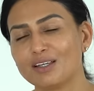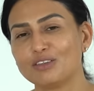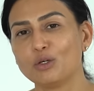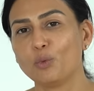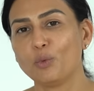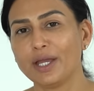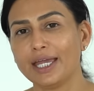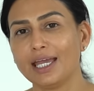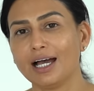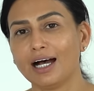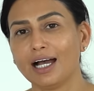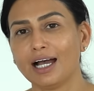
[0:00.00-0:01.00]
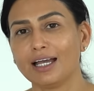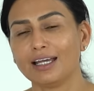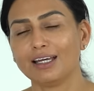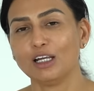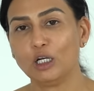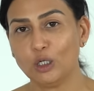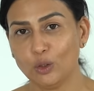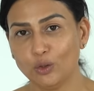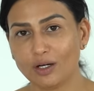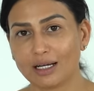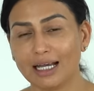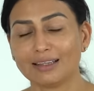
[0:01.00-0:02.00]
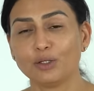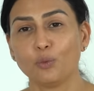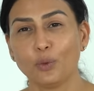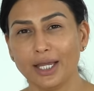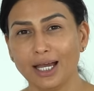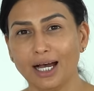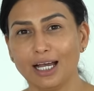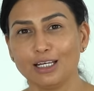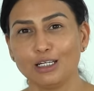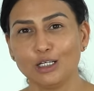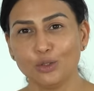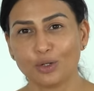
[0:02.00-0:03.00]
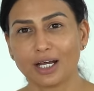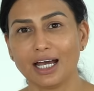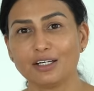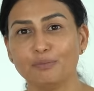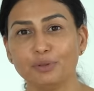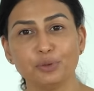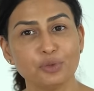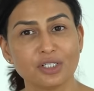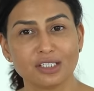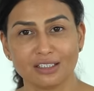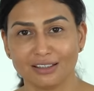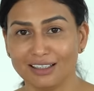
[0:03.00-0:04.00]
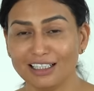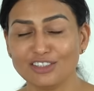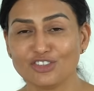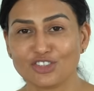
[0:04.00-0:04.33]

the way I look and the way I look at beauty in